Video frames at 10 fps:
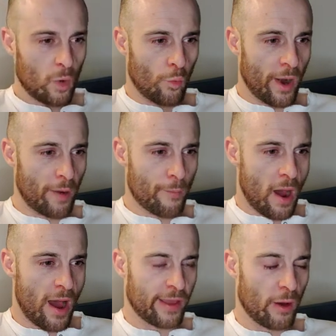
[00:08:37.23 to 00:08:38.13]
where
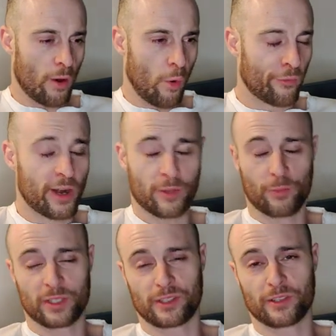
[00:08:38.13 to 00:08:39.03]
my overhead
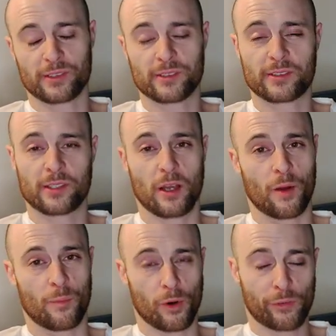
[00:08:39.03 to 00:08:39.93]
press doesn't
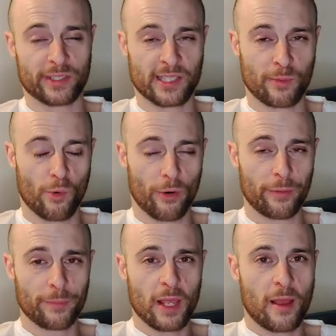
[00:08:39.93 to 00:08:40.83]
progress anymore.